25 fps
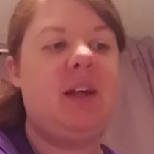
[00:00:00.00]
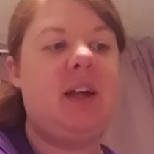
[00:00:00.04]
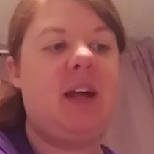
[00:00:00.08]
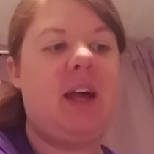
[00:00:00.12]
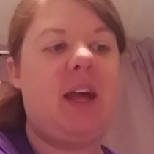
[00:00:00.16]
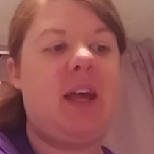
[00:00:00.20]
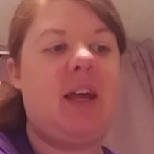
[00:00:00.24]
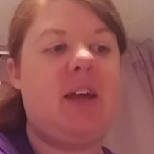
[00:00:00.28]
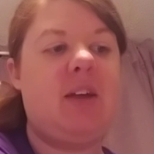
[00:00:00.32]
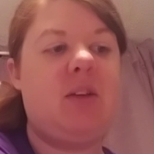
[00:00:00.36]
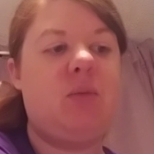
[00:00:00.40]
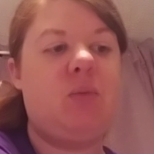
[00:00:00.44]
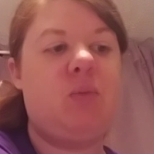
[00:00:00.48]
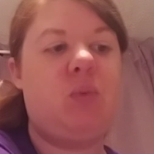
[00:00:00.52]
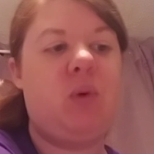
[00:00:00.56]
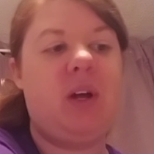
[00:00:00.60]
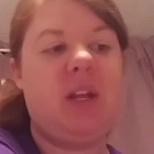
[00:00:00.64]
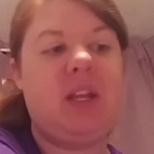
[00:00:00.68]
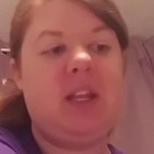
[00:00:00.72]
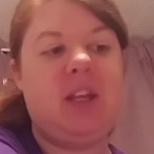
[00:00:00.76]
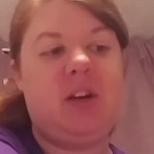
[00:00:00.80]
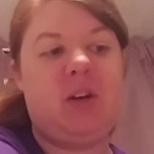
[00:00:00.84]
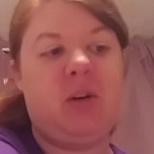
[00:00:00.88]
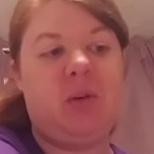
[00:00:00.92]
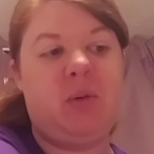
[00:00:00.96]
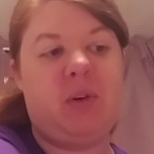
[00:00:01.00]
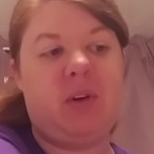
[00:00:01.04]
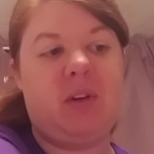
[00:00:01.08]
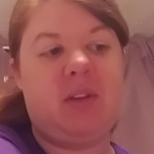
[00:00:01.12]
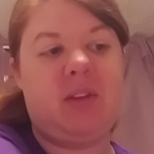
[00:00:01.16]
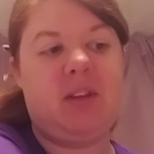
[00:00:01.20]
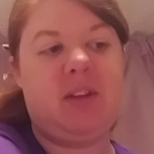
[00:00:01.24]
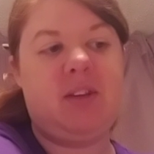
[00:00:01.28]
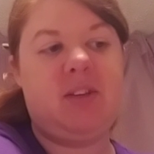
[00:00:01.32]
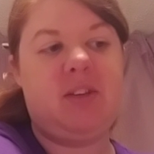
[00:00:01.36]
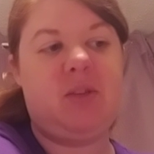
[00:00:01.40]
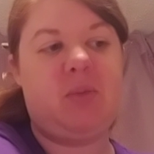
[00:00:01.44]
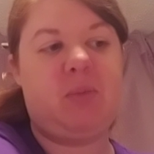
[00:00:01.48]
And what Eco Earth
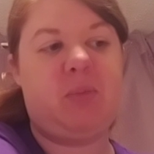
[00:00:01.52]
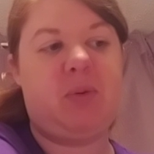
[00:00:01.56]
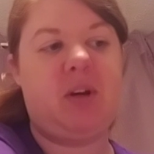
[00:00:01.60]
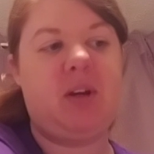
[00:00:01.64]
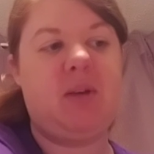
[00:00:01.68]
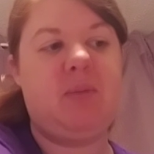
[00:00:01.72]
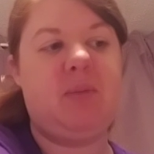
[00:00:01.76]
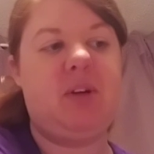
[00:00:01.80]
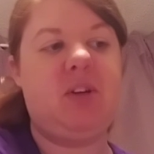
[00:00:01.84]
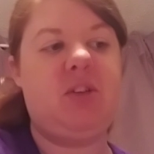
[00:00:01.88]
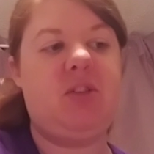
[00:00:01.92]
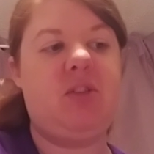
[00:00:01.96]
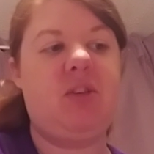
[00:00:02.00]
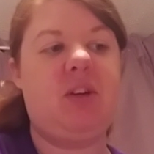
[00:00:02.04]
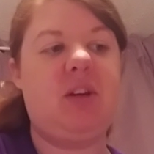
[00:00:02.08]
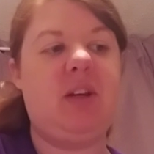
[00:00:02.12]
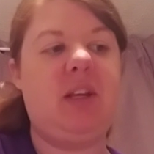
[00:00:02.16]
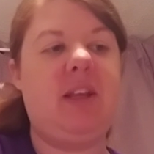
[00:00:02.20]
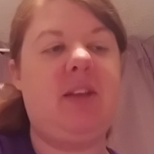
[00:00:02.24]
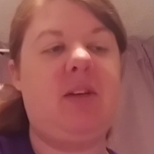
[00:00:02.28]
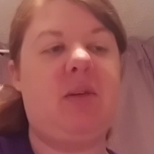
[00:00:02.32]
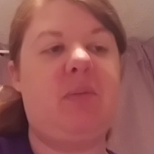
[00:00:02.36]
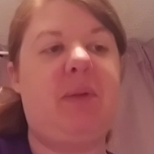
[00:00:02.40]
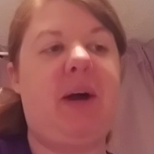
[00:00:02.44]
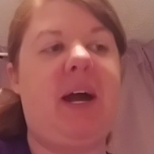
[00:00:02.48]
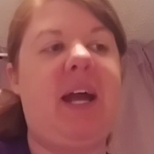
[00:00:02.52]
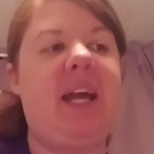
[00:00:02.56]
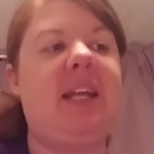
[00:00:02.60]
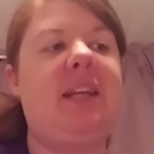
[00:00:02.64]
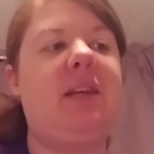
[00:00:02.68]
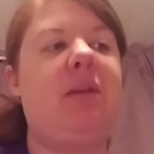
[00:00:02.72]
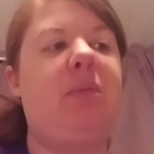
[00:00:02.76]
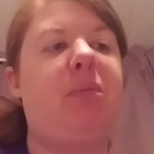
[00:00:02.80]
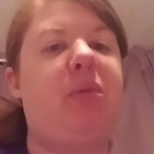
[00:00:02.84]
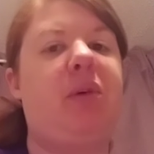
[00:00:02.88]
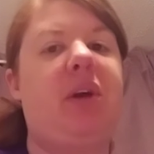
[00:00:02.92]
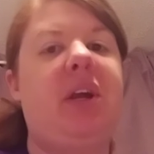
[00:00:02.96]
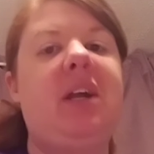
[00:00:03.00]
is pretty much you can either buy it in
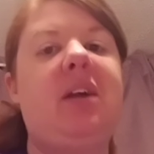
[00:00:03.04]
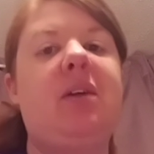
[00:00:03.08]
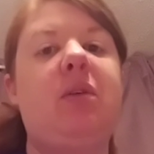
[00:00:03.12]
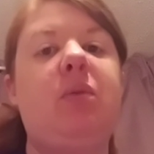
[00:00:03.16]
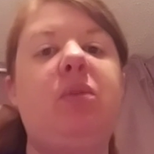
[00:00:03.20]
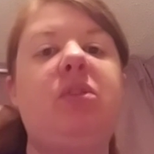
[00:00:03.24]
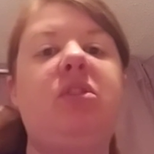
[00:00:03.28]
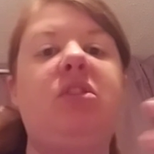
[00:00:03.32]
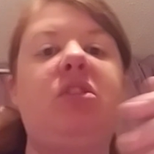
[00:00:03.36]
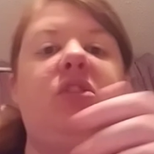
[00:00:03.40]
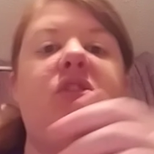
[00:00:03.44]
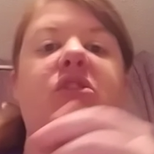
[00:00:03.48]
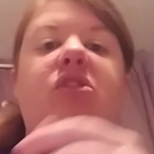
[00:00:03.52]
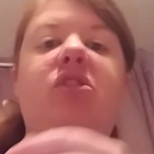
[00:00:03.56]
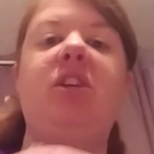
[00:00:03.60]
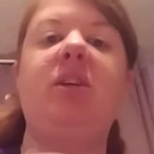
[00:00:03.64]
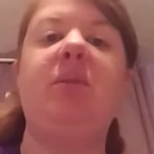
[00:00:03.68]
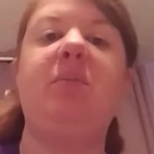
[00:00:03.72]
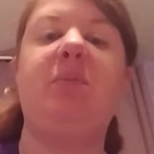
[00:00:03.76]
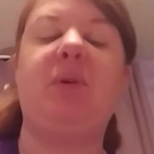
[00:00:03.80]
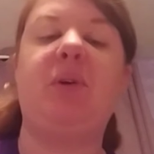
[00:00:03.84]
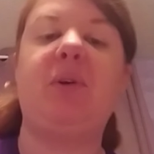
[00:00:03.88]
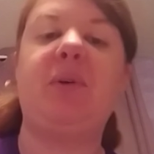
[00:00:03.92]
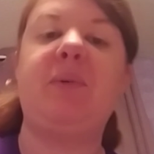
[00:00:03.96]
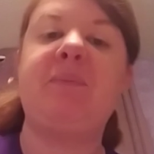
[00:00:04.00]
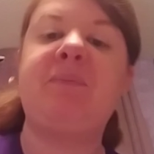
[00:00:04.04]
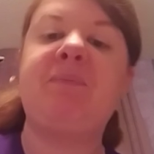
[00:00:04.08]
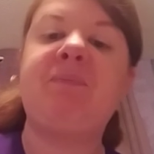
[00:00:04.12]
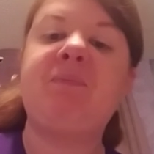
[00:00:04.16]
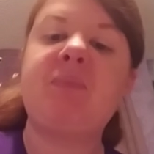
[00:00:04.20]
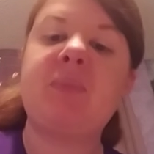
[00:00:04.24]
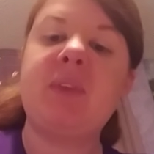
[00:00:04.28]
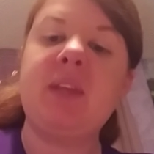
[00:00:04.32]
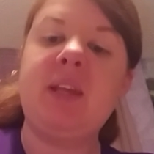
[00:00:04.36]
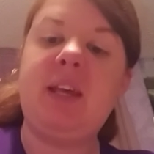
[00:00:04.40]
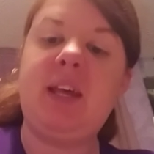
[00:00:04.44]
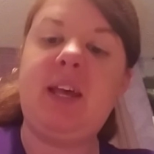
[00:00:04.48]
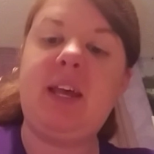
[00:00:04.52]
a brick, which is cheaper,
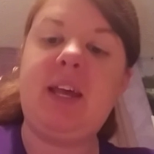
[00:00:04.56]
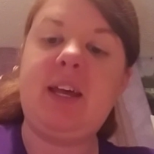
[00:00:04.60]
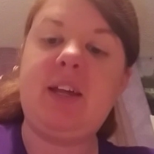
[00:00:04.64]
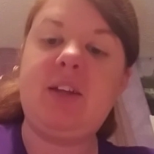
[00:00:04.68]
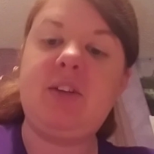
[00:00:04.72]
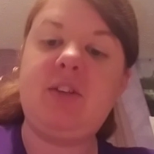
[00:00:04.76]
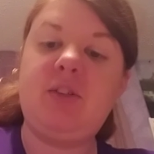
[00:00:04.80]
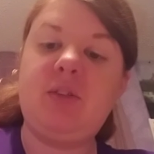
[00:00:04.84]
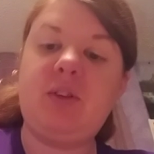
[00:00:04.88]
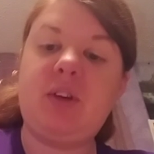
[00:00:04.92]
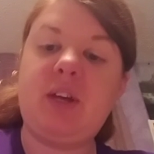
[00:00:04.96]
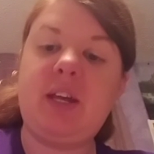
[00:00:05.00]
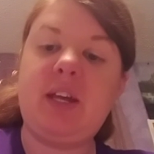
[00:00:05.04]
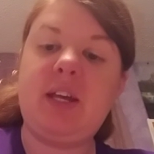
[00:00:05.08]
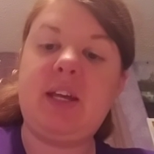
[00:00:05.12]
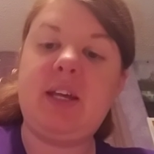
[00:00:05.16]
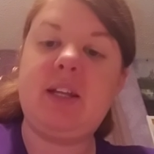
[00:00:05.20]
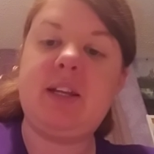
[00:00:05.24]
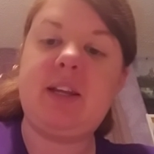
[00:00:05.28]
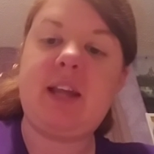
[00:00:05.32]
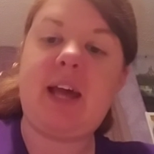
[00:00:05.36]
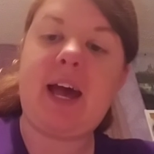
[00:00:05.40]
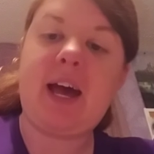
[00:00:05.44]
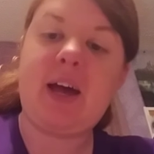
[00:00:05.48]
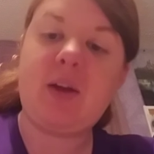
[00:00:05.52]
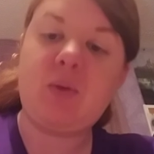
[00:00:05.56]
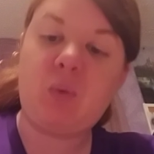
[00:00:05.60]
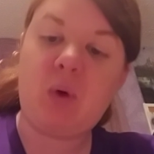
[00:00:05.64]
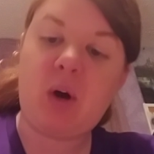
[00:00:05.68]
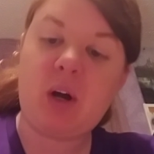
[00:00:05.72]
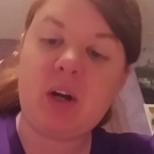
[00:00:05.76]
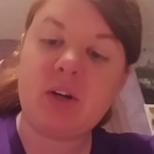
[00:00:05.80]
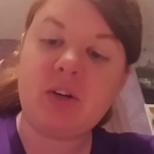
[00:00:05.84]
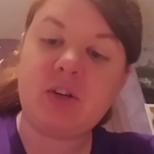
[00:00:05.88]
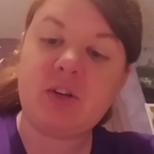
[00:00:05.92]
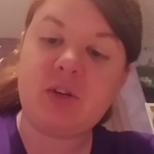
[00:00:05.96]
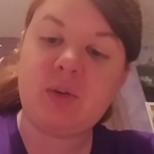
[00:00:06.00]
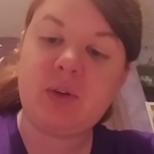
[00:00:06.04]
and you can add
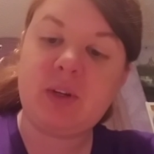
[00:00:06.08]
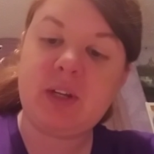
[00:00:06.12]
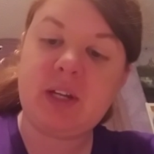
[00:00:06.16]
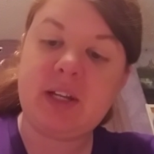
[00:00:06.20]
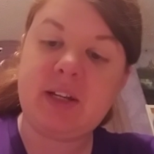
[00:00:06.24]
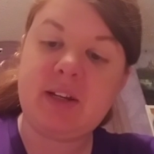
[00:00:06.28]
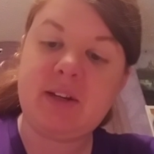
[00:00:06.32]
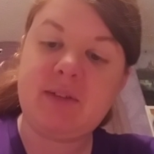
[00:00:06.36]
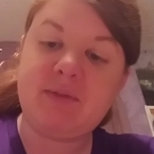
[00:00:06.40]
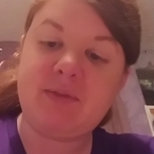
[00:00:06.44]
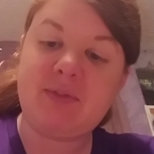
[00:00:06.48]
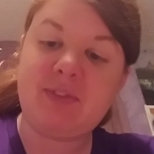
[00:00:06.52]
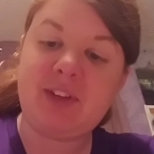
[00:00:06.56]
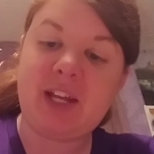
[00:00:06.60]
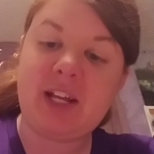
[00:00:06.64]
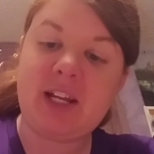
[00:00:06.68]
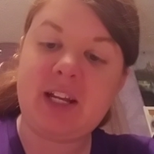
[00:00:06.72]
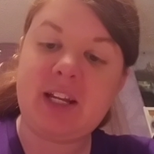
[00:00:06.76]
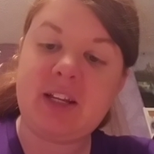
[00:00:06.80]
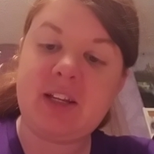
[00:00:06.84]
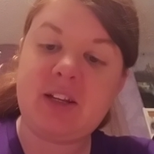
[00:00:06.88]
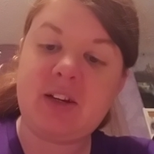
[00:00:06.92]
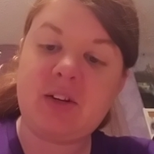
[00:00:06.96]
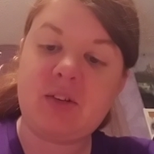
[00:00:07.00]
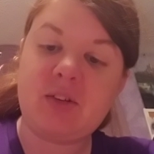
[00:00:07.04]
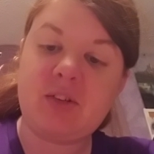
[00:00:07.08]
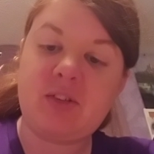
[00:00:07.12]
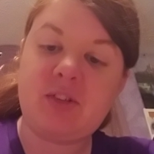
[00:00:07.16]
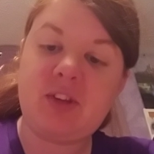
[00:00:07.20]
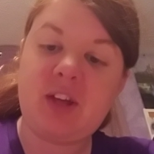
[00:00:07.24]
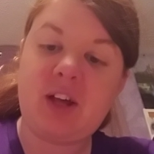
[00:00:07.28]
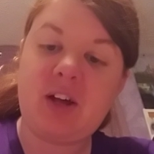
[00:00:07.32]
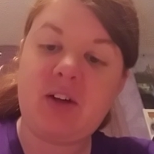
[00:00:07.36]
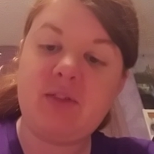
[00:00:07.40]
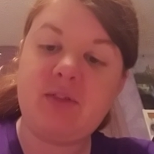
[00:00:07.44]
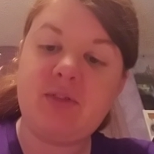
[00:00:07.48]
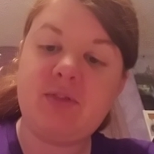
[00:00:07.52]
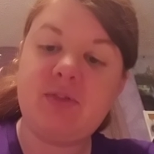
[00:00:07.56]
water to it and inflate it
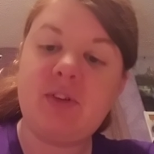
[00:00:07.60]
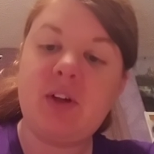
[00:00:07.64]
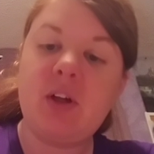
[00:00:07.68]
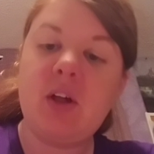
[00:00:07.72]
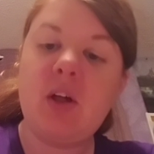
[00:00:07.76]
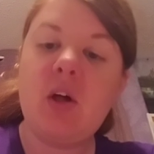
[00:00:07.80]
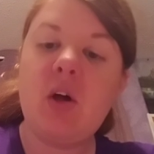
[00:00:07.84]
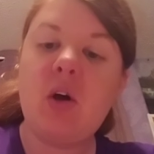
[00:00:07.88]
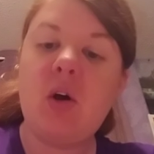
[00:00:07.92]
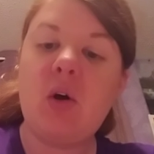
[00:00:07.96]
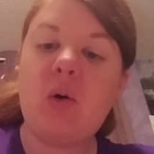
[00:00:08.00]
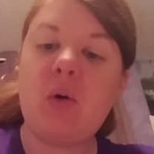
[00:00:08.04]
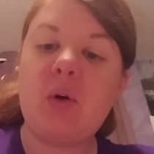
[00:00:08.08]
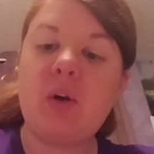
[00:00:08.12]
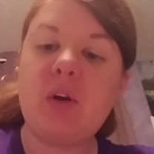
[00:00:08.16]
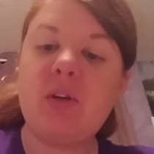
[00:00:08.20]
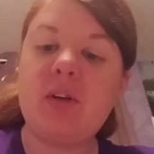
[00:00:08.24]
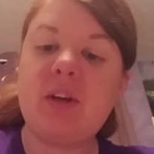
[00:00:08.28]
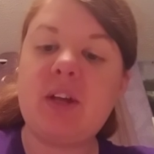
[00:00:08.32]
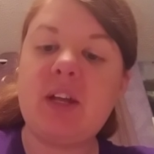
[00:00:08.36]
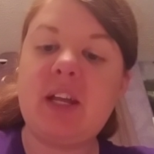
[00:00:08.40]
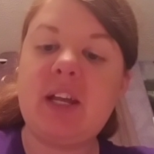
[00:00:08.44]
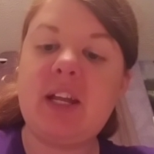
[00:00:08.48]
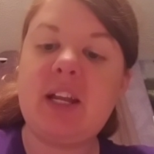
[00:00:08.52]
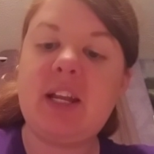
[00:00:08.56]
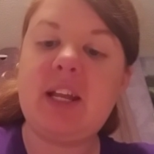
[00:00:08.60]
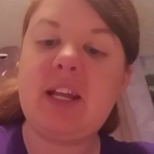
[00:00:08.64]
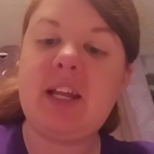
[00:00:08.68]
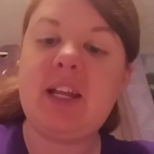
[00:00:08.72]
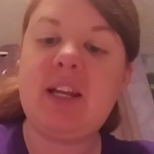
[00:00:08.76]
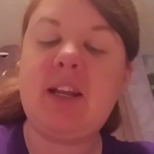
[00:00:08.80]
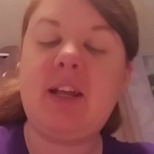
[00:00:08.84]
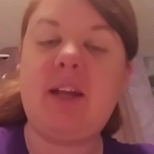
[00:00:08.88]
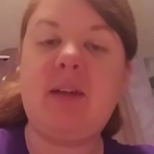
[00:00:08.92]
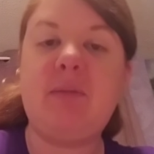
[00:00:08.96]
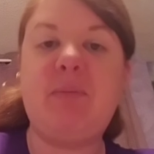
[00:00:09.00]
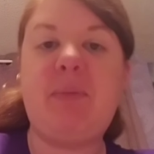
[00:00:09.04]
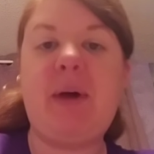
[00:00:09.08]
yourself, or you can get it in
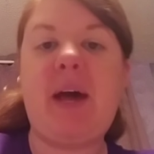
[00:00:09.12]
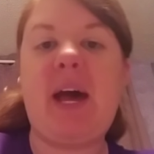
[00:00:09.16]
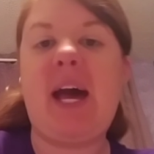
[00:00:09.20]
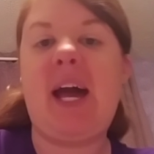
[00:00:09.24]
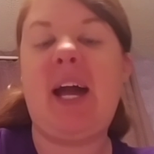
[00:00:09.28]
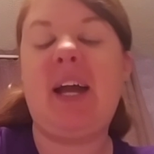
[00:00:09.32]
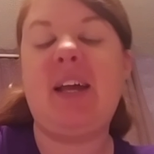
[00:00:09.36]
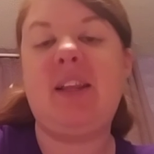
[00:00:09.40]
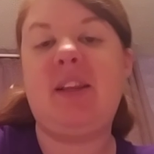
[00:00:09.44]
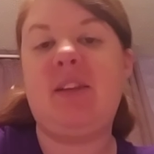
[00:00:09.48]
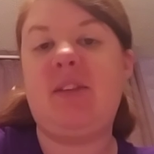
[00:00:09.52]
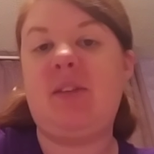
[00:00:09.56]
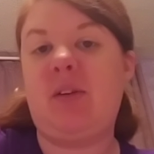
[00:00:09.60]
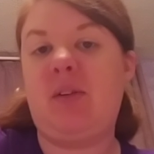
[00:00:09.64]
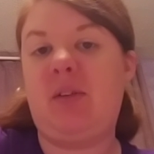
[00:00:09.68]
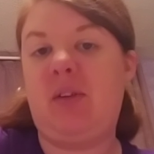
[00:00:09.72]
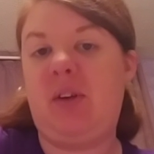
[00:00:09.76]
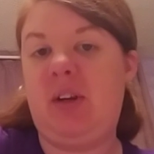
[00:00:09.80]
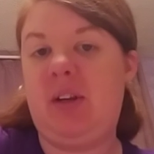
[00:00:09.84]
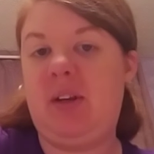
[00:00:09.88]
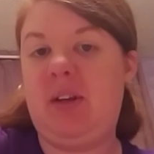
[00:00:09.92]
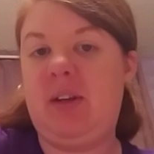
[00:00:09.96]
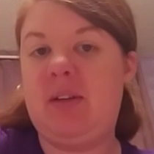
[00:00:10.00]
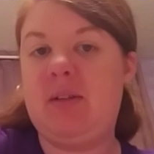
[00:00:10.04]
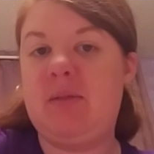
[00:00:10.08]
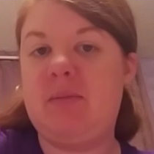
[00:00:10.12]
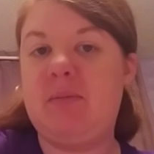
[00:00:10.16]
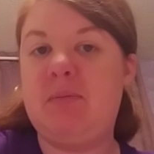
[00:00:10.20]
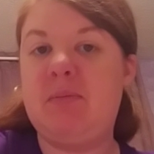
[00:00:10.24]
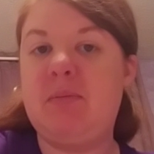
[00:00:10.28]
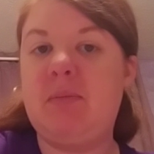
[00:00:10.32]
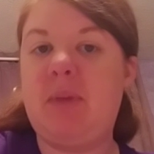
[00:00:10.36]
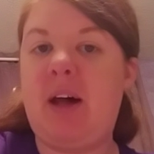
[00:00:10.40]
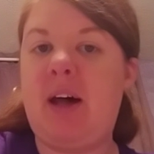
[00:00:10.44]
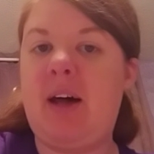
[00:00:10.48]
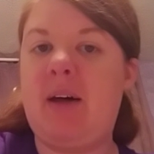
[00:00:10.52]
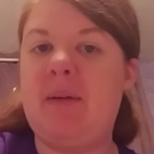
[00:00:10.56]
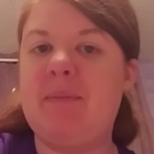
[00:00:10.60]
a bag that's already
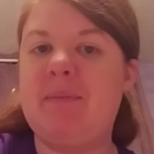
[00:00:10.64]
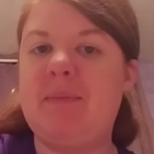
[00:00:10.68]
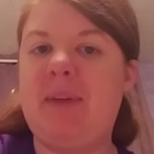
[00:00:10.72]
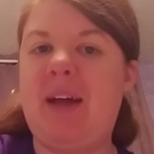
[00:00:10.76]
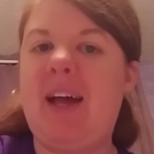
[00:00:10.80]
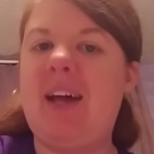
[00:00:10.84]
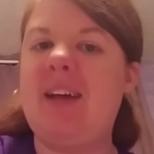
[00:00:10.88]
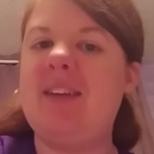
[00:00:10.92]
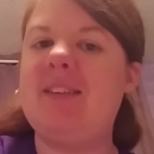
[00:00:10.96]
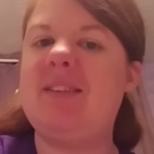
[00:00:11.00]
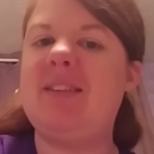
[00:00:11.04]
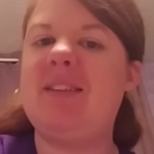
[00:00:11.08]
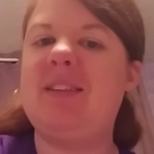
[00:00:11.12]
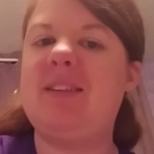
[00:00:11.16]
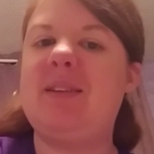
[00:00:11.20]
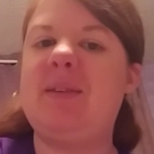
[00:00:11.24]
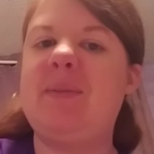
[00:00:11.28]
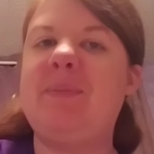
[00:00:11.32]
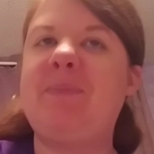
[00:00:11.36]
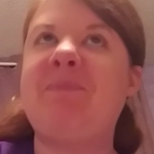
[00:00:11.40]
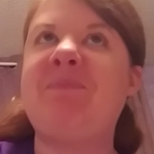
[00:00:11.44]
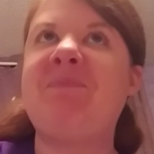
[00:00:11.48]
has it